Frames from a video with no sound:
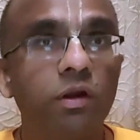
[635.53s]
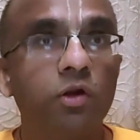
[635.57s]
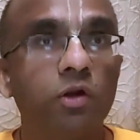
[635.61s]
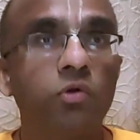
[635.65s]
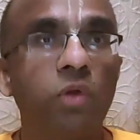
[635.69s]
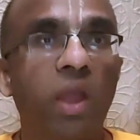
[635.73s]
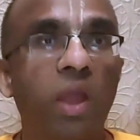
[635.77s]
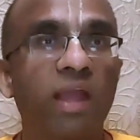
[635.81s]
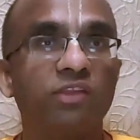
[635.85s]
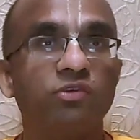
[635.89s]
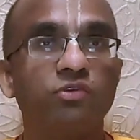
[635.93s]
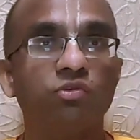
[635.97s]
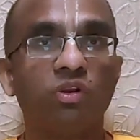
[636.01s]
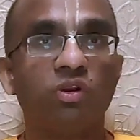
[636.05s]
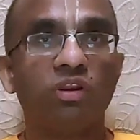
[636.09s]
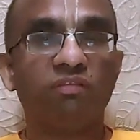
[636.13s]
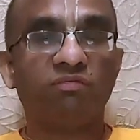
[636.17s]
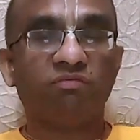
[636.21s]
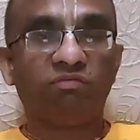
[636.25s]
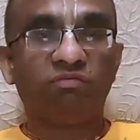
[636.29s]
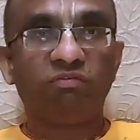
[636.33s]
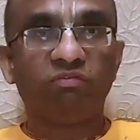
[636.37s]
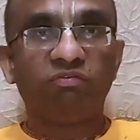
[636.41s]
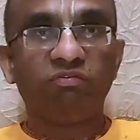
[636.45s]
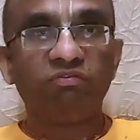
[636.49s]
to actually
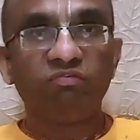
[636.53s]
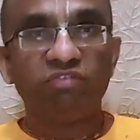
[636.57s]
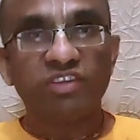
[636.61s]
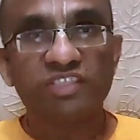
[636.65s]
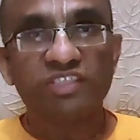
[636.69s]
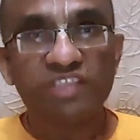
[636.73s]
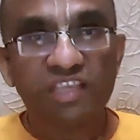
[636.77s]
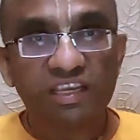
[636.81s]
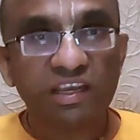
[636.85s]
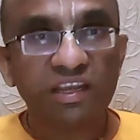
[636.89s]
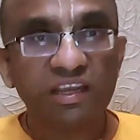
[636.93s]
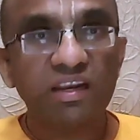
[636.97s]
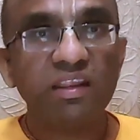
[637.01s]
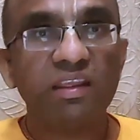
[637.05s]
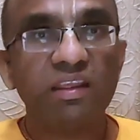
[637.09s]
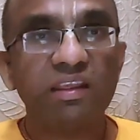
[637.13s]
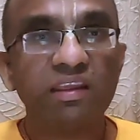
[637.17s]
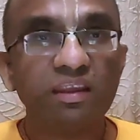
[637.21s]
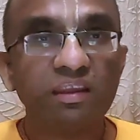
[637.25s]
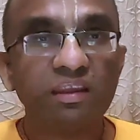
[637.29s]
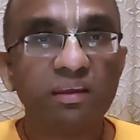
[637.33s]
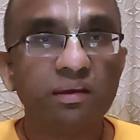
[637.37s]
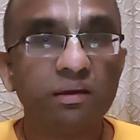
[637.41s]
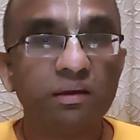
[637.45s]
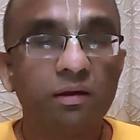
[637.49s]

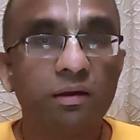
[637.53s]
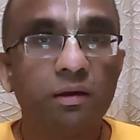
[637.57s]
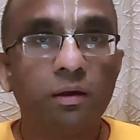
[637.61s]
physically